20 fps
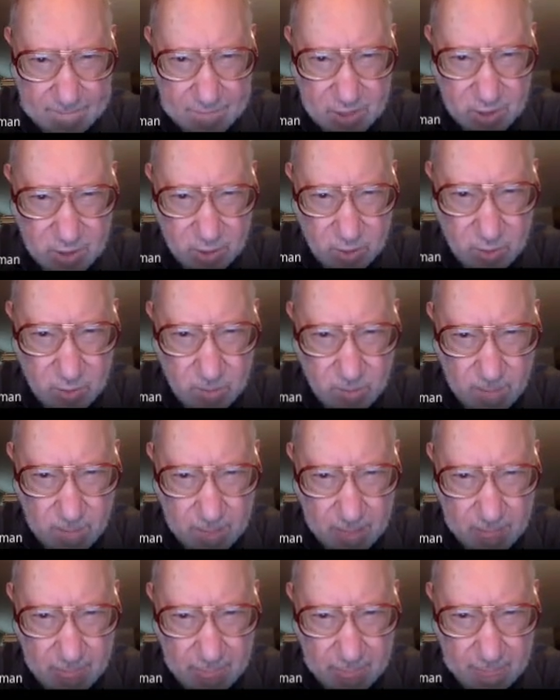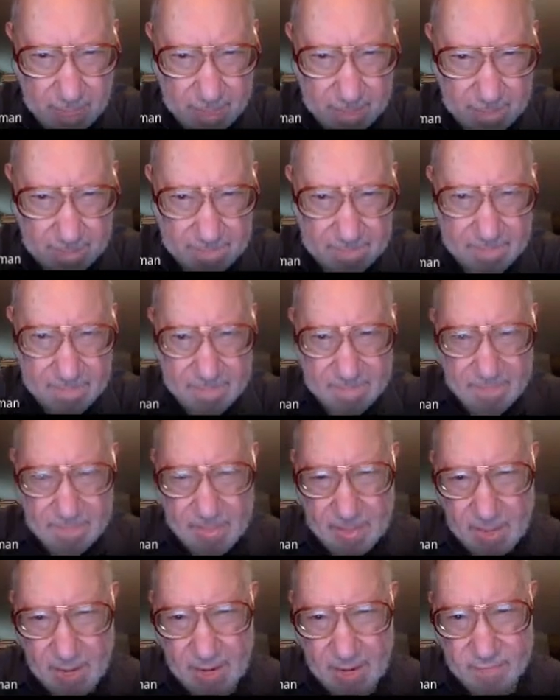So
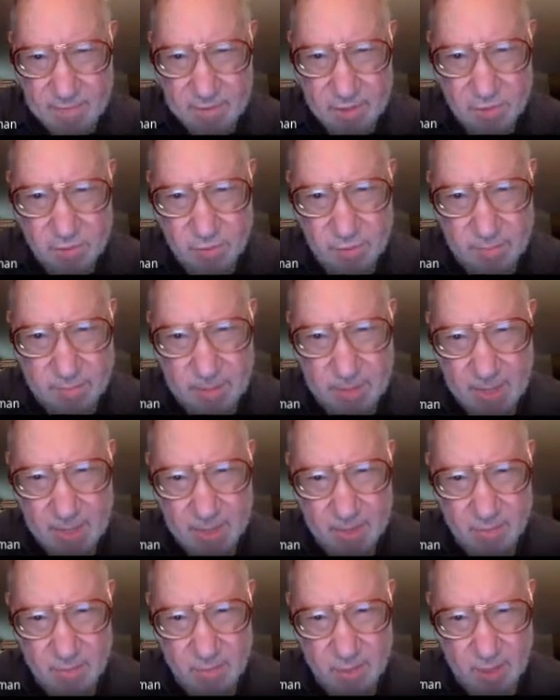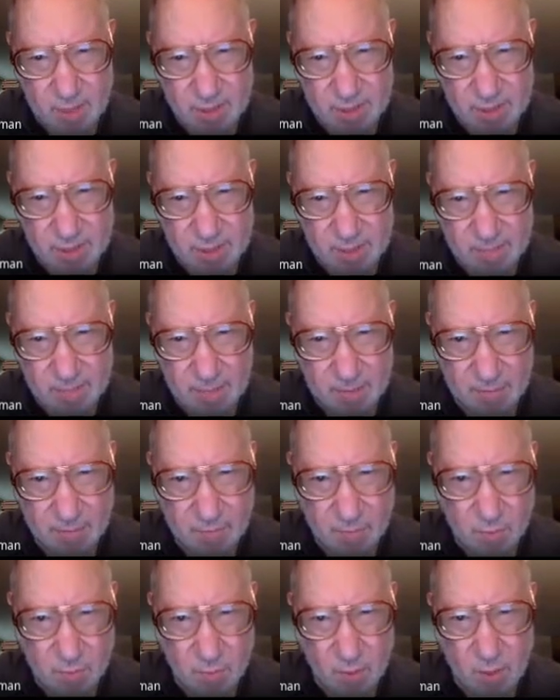I've just repeated what I said
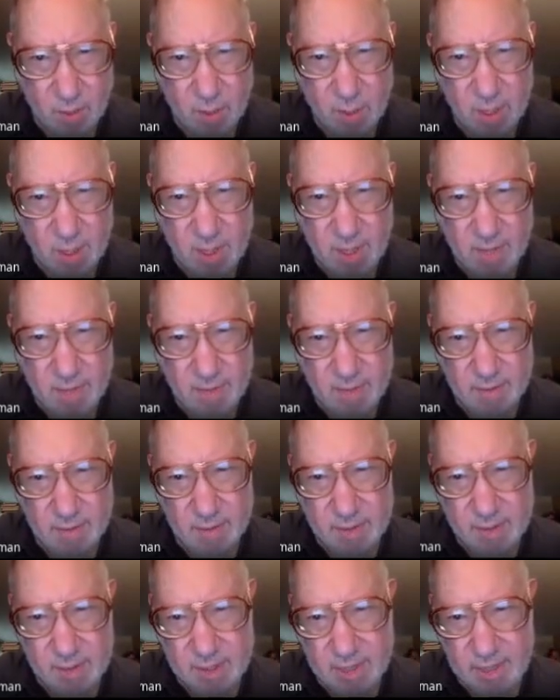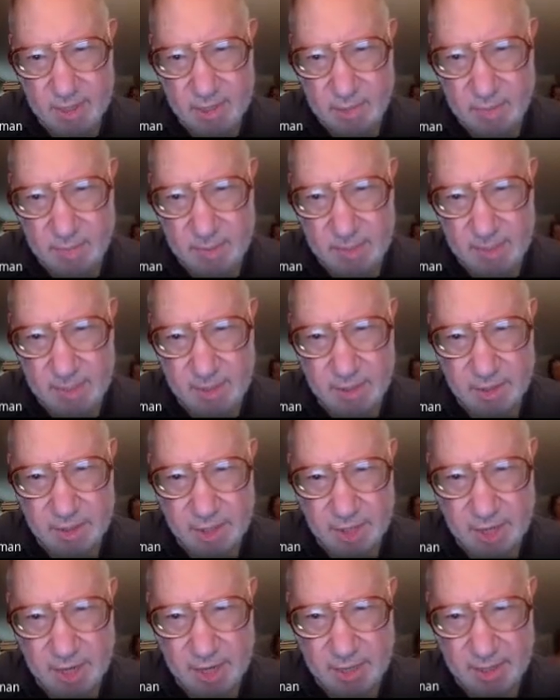before. There is an
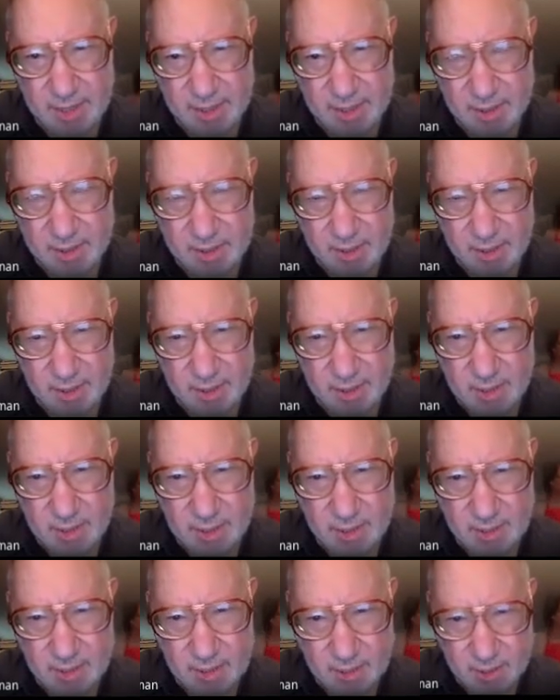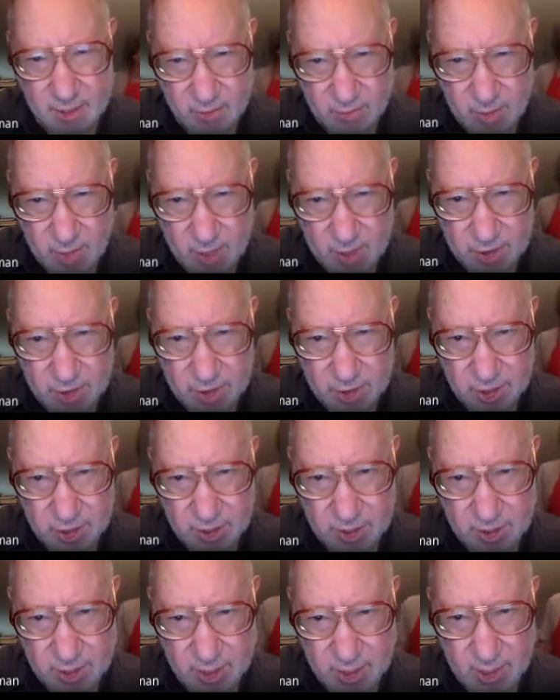exponentiated
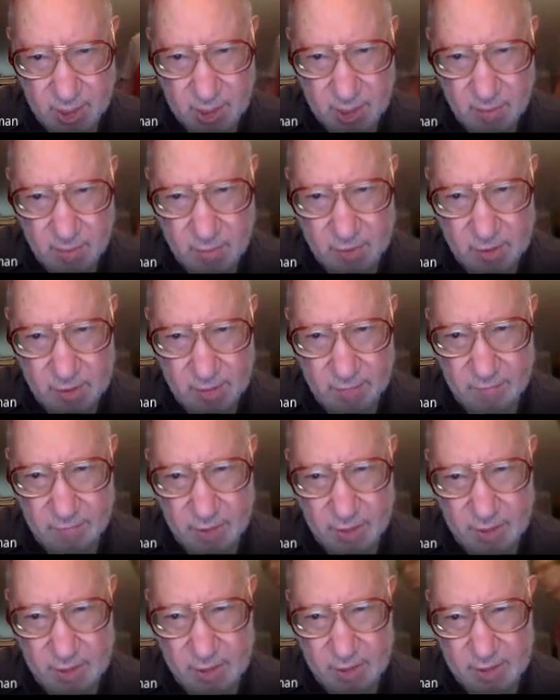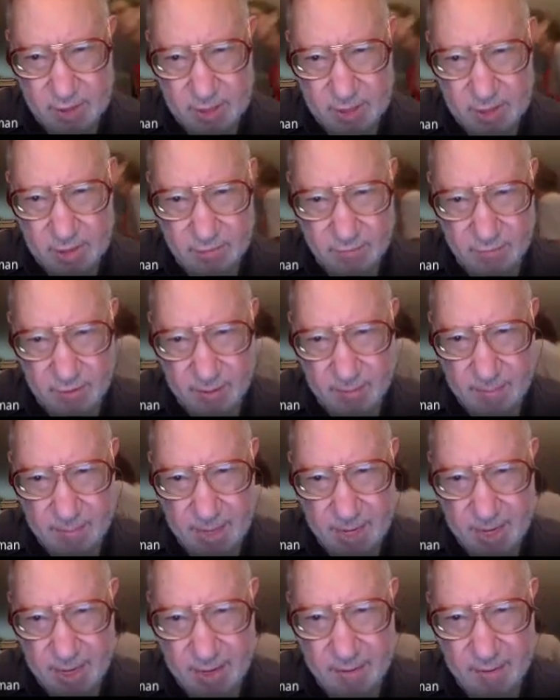Lagrangian, which I've written as S of
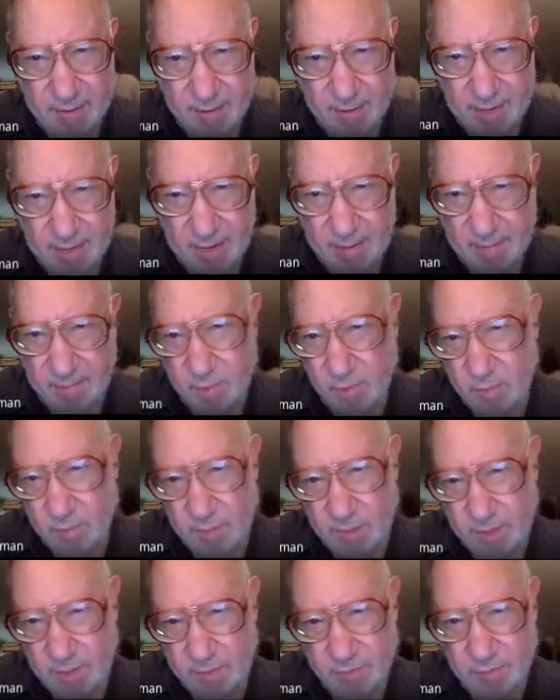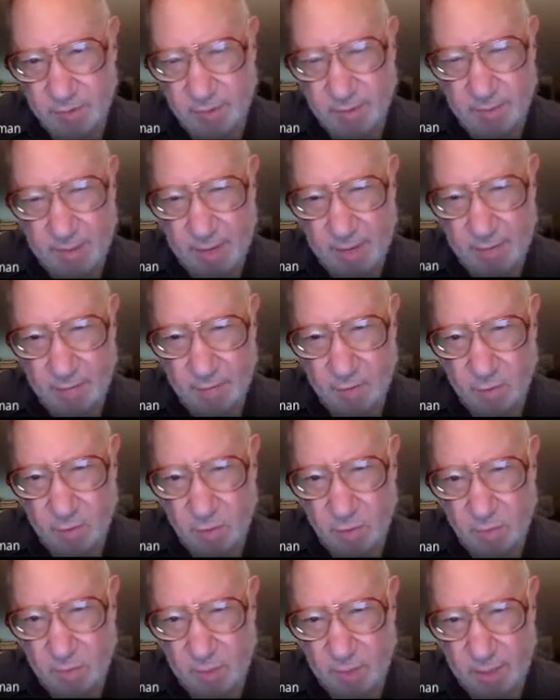MA. M would be a
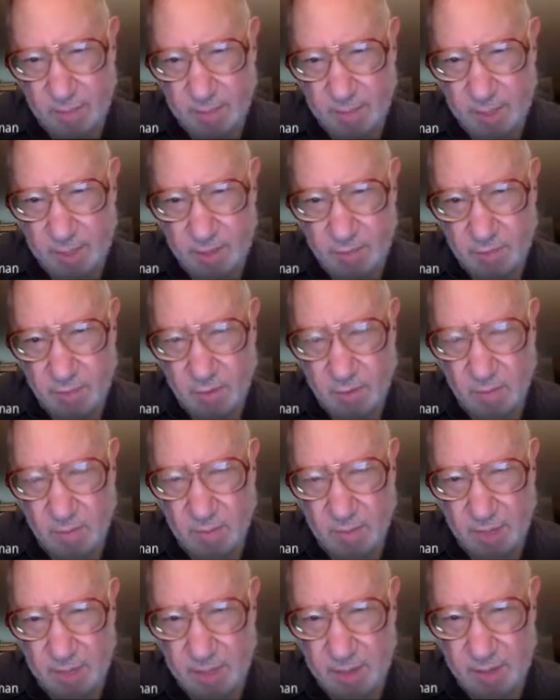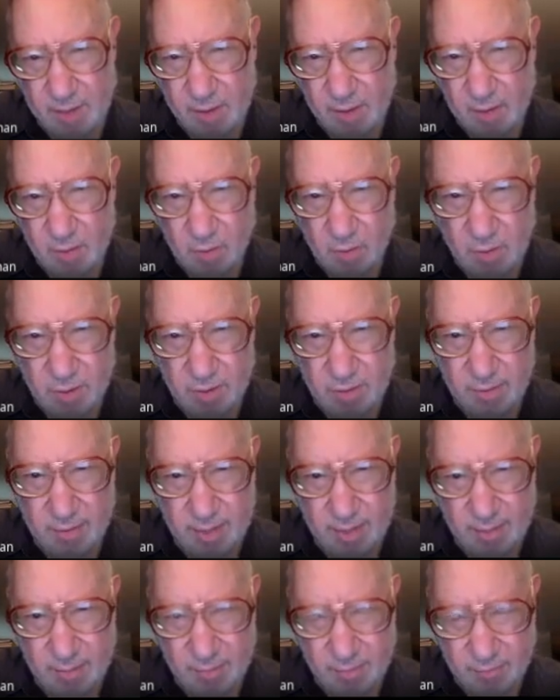three-manifold, but it might as well be
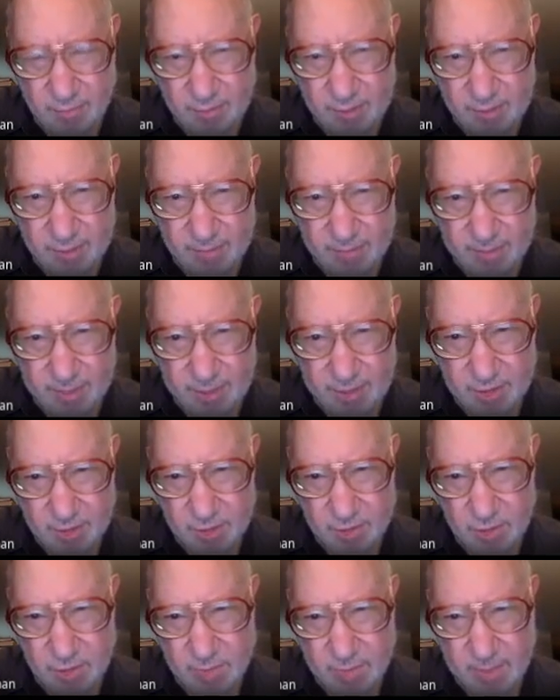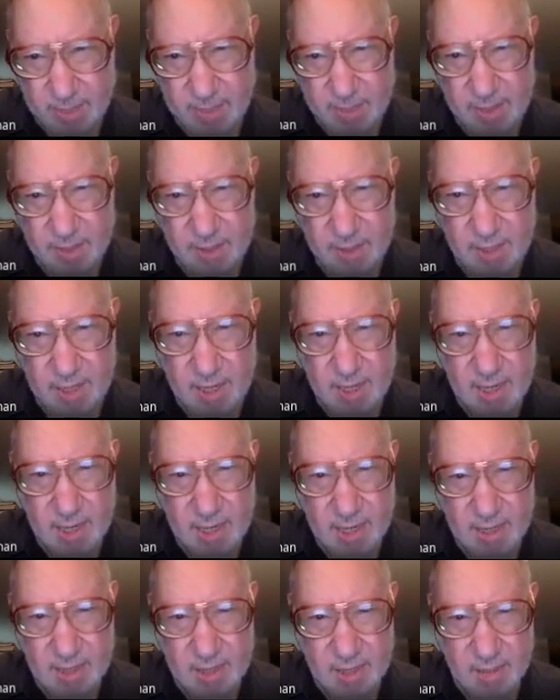ordinary three-dimensional space.
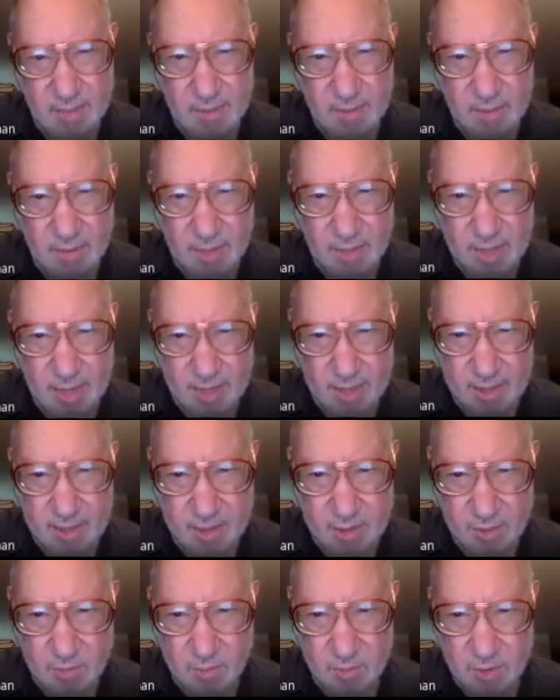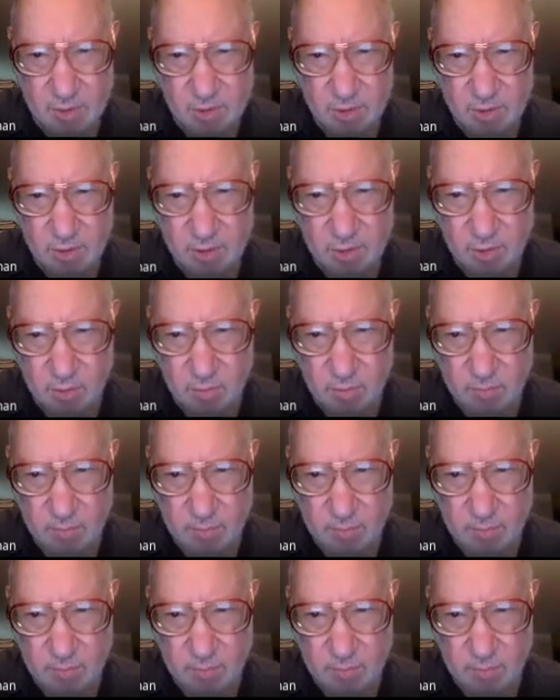And WK is the Wilson loop.